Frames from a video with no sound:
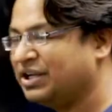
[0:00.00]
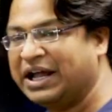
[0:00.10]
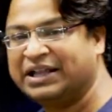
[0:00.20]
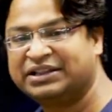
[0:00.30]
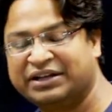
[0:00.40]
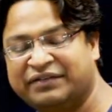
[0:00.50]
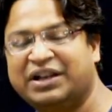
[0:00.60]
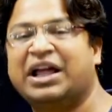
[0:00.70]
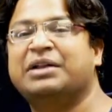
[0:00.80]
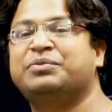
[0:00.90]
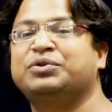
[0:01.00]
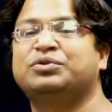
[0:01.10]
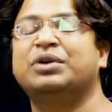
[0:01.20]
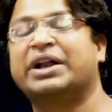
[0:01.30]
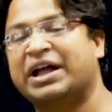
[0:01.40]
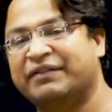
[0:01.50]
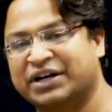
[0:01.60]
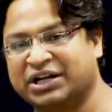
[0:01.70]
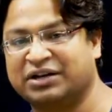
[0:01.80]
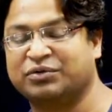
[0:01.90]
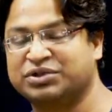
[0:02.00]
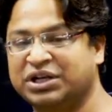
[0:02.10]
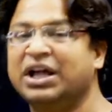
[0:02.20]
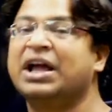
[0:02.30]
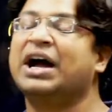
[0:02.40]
and they will help you to arrive at a conclusion.